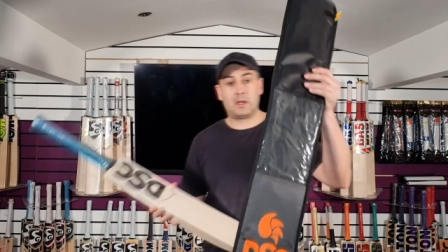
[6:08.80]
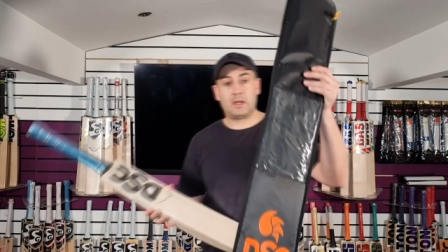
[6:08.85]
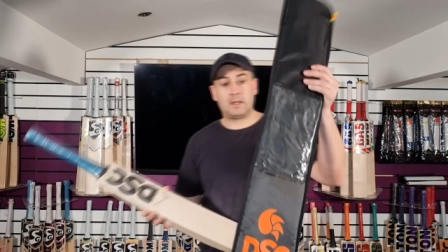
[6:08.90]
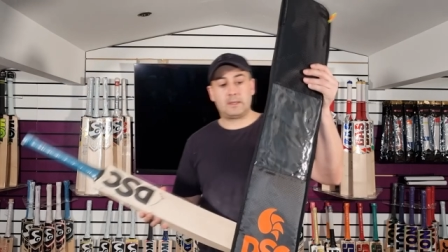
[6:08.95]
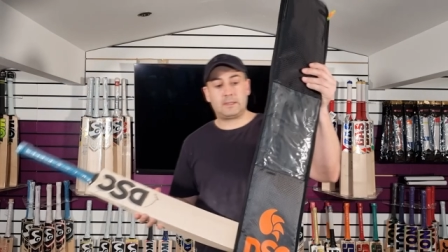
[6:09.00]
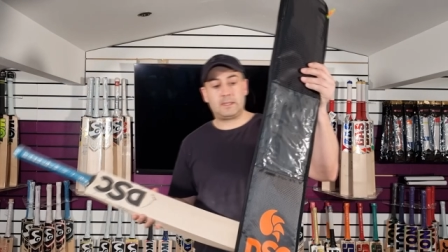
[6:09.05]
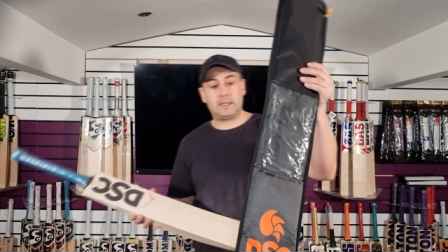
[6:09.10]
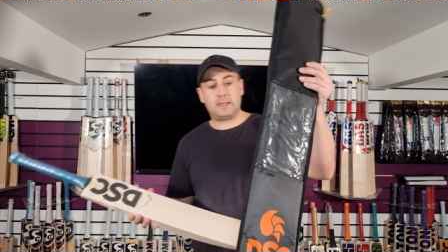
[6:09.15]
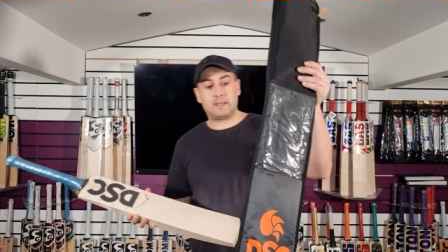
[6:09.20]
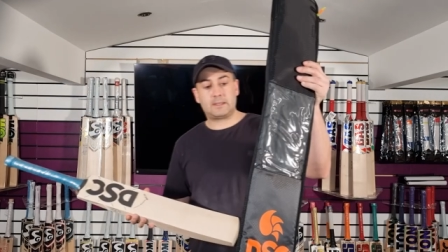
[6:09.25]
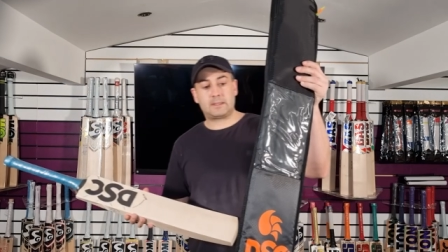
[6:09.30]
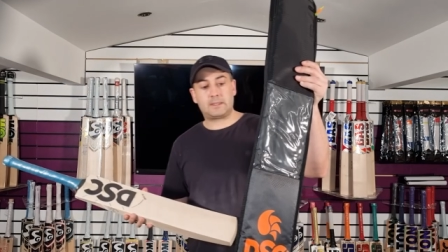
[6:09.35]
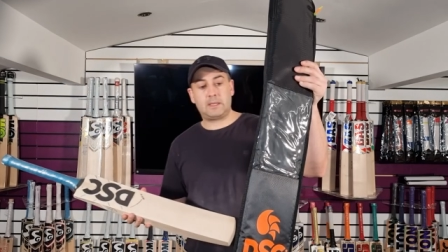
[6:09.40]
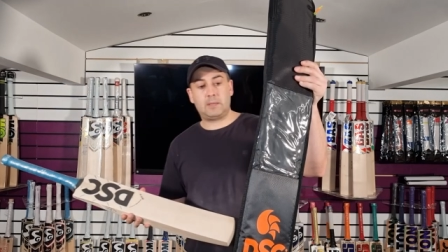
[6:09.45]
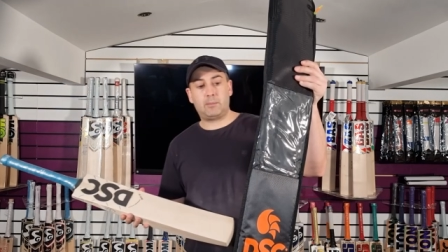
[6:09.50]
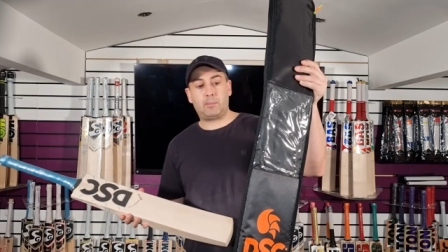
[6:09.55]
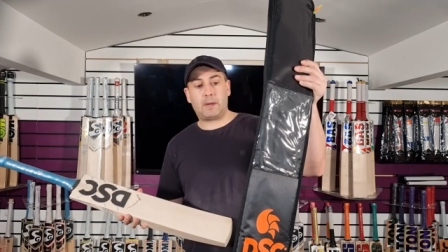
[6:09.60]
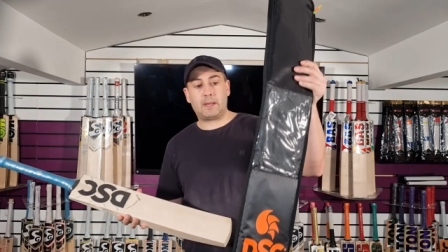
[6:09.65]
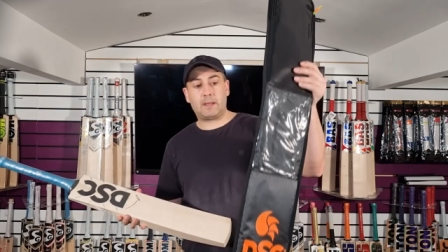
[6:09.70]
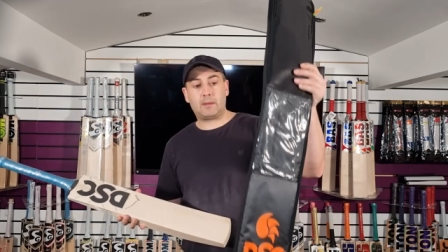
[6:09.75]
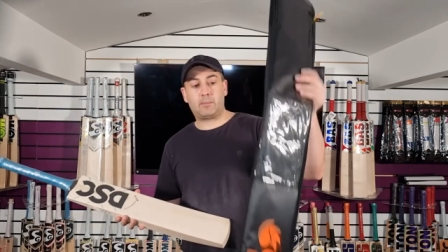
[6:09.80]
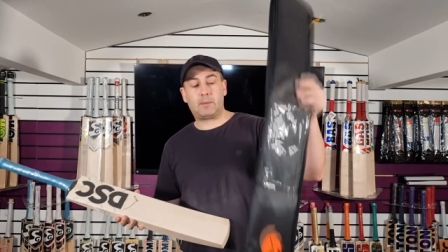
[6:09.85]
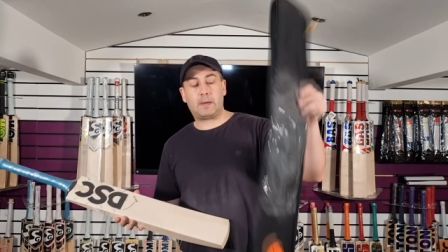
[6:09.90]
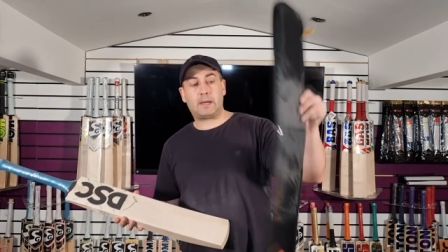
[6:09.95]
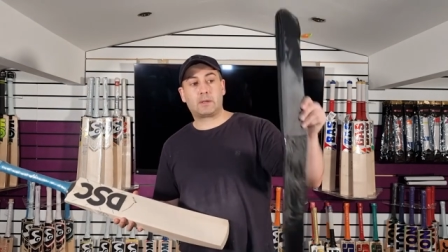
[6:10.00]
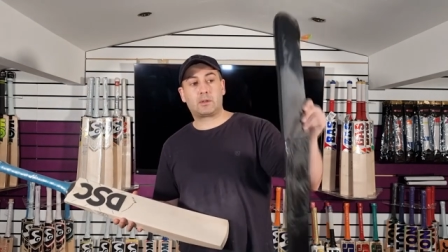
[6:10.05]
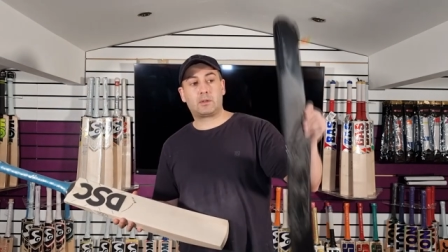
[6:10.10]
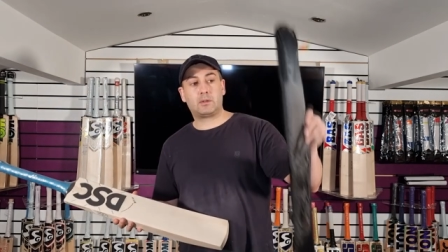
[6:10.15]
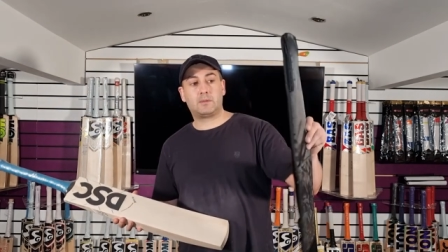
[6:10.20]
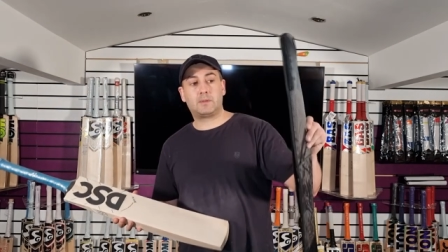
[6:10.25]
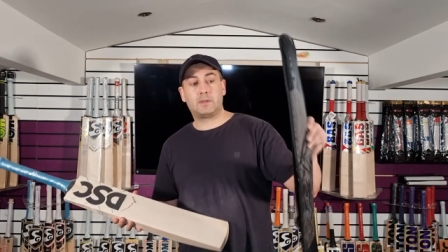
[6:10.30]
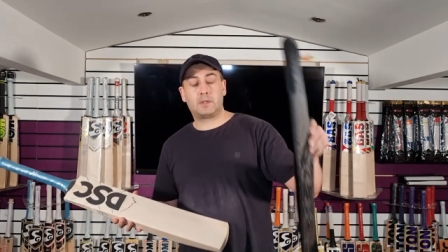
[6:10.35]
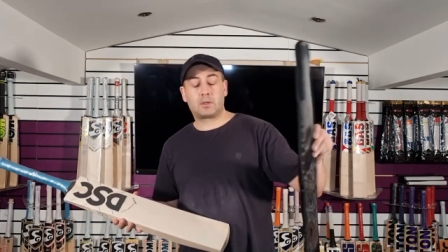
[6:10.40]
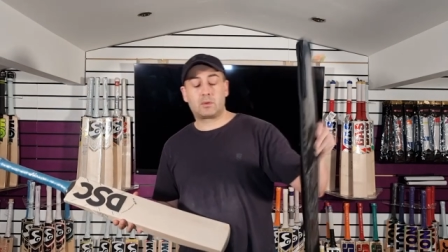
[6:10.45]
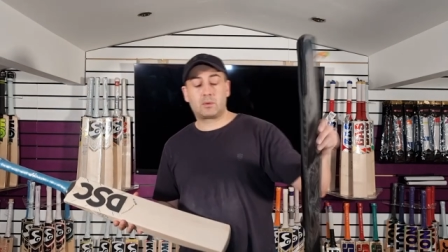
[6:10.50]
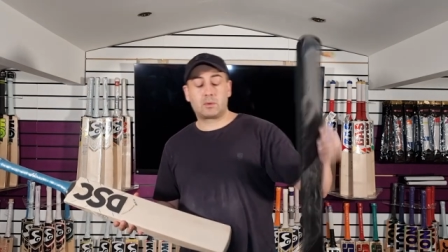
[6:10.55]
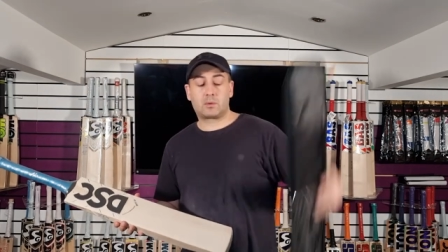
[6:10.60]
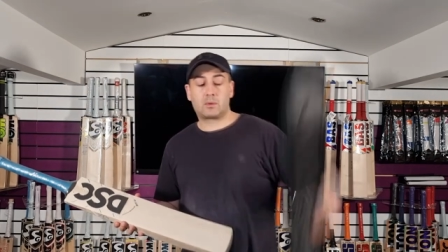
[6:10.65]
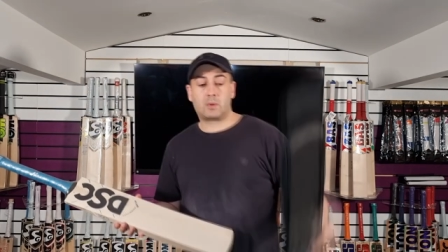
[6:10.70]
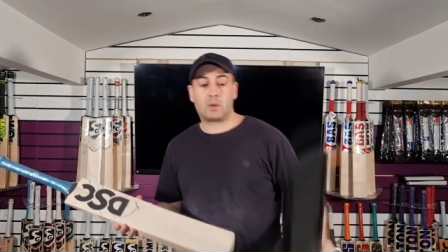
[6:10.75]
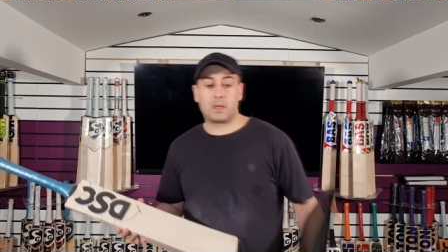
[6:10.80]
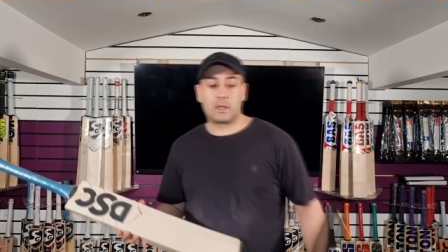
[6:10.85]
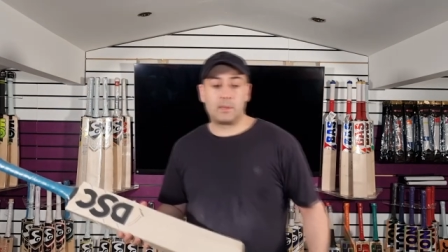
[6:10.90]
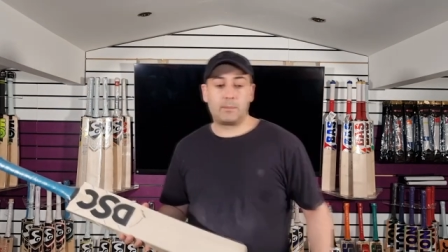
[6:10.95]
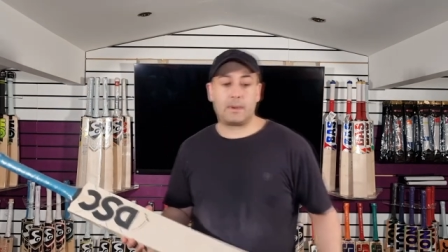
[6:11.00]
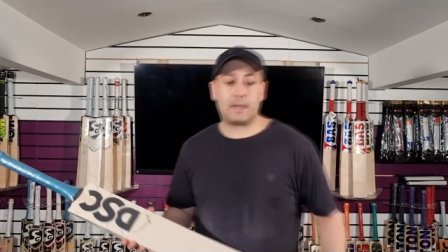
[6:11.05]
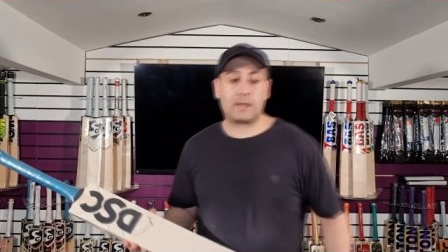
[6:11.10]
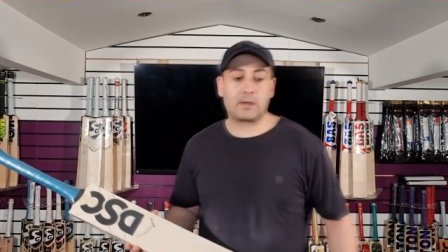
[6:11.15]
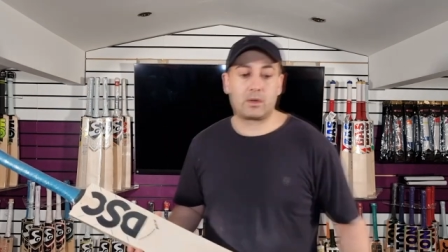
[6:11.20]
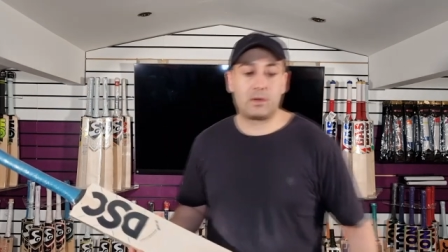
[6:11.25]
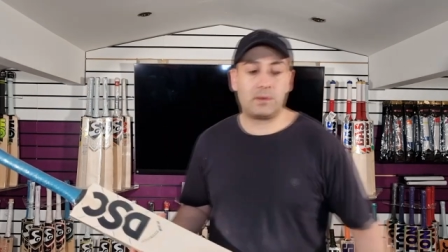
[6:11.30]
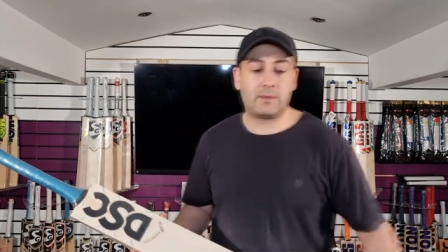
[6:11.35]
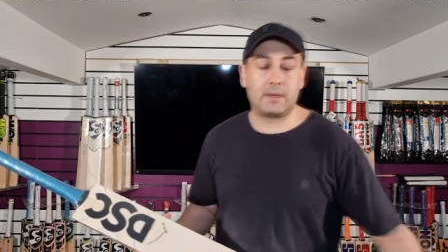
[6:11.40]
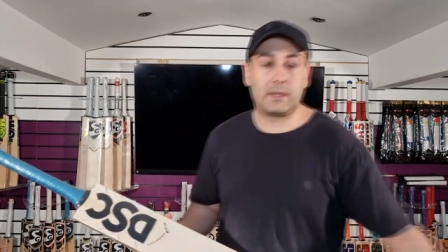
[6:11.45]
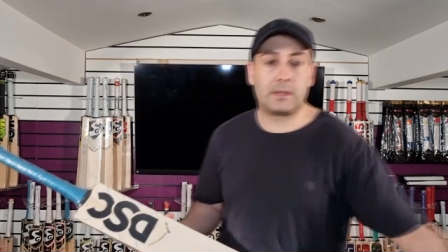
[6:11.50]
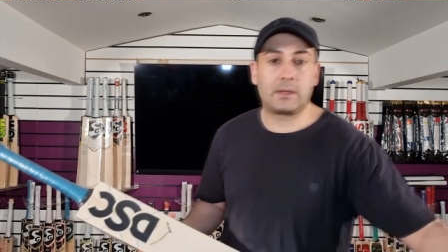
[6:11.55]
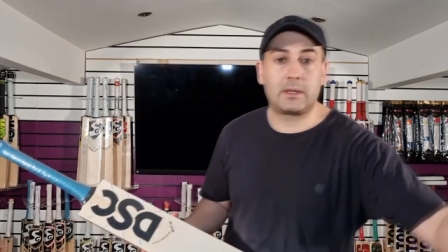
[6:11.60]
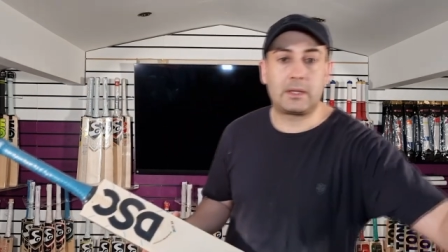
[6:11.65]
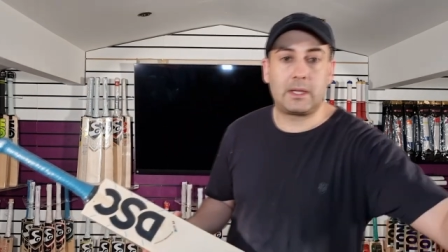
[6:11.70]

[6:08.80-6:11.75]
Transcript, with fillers: Uh, D S C padded bat cover, good quality bat cover,